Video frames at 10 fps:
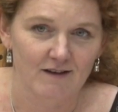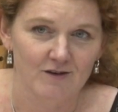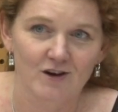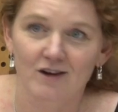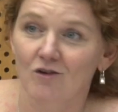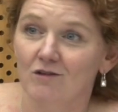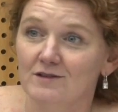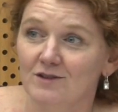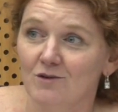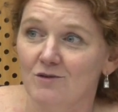You can
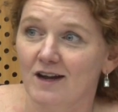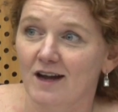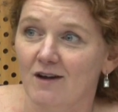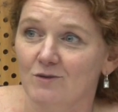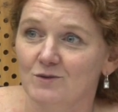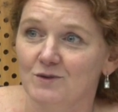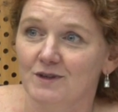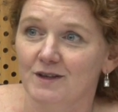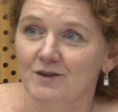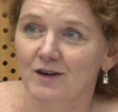also count.
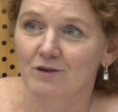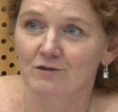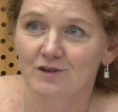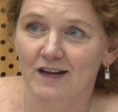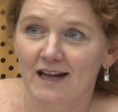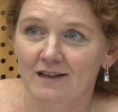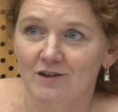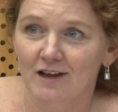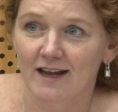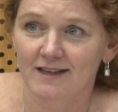You can also
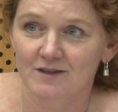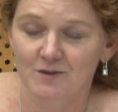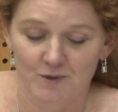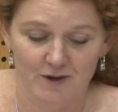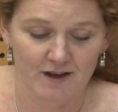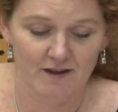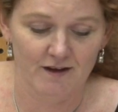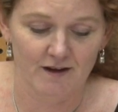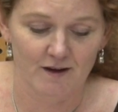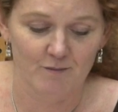calculate
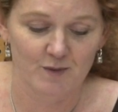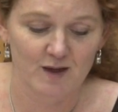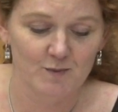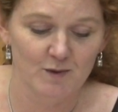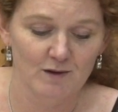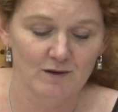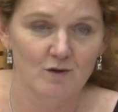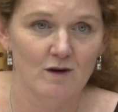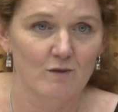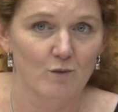with people
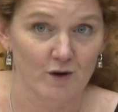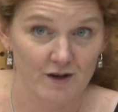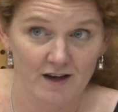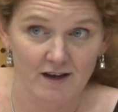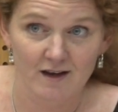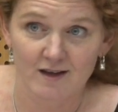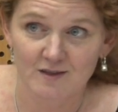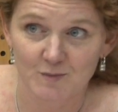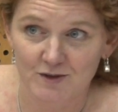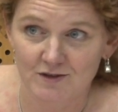who are working
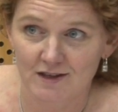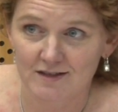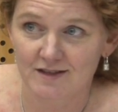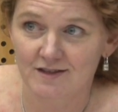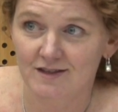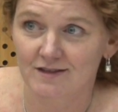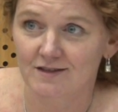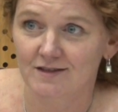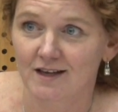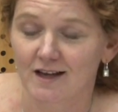as personal
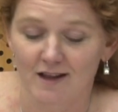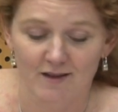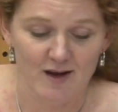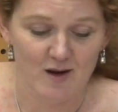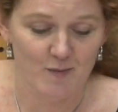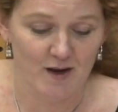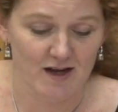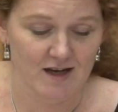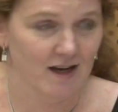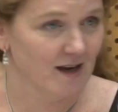assistants. They are
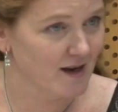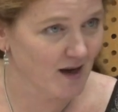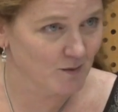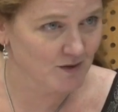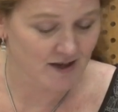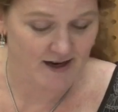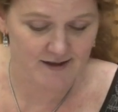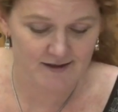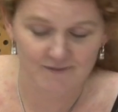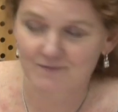paying income
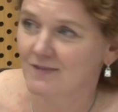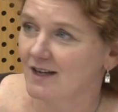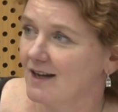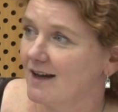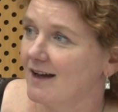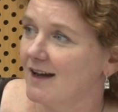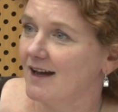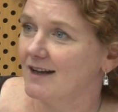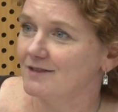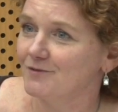tax,
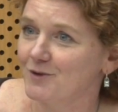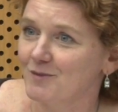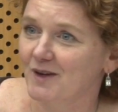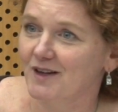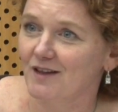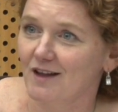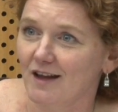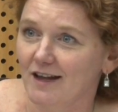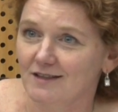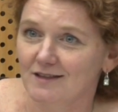and for the money they
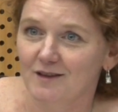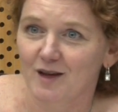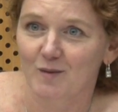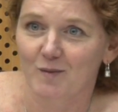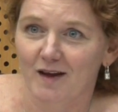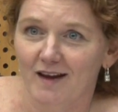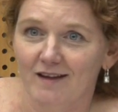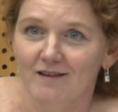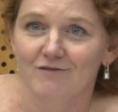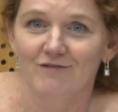get, they
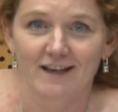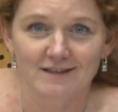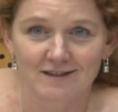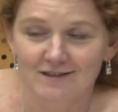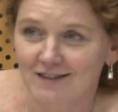pay VAT